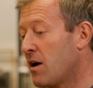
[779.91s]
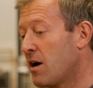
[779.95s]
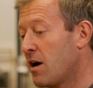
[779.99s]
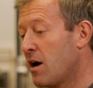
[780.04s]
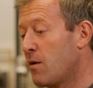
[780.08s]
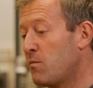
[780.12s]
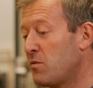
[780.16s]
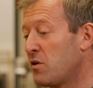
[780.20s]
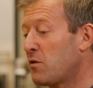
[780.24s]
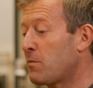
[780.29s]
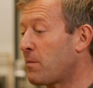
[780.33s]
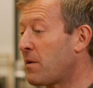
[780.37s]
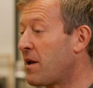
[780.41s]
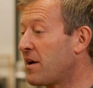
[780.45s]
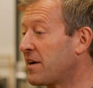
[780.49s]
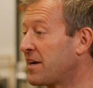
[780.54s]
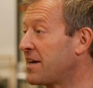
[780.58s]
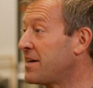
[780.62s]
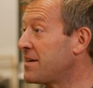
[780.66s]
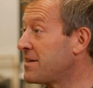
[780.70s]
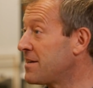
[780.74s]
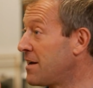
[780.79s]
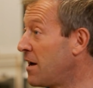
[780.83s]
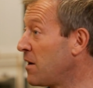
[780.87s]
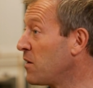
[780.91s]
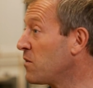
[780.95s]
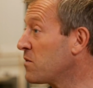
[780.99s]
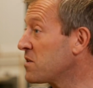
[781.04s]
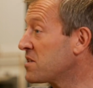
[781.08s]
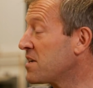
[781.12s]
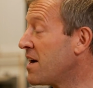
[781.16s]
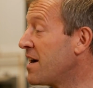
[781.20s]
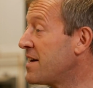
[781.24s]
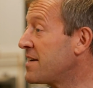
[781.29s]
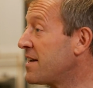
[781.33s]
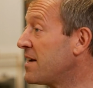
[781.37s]
and we'll plug in
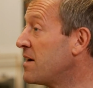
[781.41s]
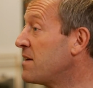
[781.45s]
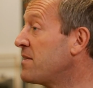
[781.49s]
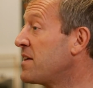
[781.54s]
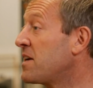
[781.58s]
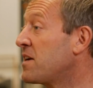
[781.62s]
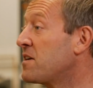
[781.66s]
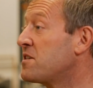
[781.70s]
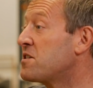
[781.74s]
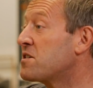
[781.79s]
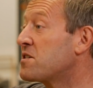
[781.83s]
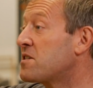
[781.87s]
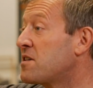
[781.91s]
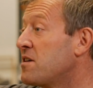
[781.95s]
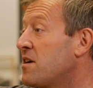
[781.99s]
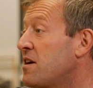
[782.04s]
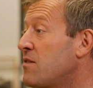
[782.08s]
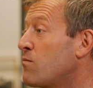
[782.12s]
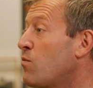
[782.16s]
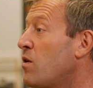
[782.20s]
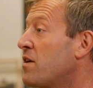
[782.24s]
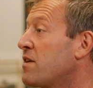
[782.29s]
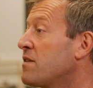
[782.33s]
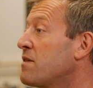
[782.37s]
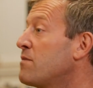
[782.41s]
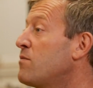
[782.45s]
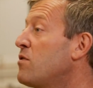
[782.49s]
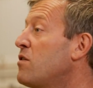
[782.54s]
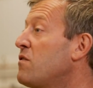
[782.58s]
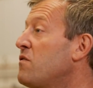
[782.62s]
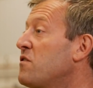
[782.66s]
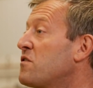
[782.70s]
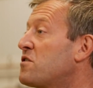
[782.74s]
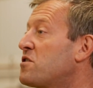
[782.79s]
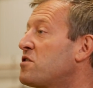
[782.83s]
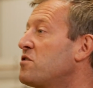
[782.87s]
alongside it, and they can just turn one of them
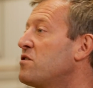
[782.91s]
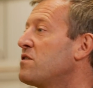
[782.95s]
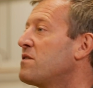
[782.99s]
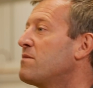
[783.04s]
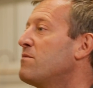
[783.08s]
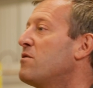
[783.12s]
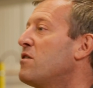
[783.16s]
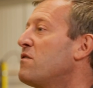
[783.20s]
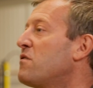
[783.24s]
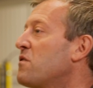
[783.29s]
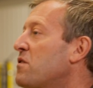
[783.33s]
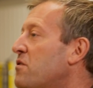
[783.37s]
off, or 2 of them off, or